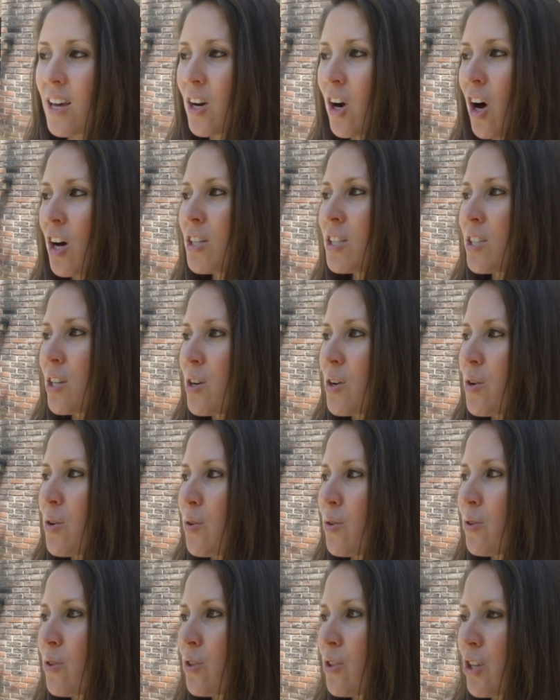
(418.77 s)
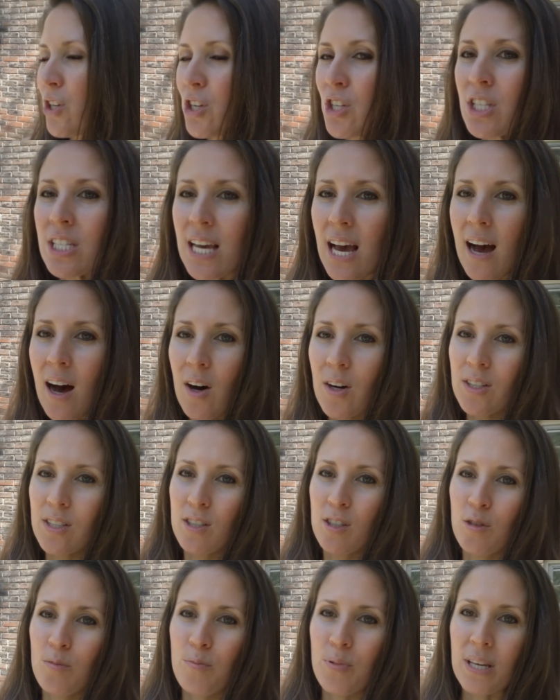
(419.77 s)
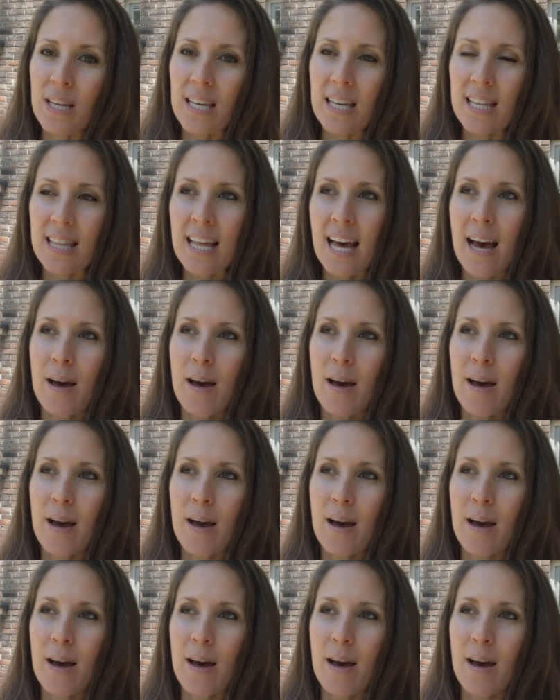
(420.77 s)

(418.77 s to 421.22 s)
It also turns out to be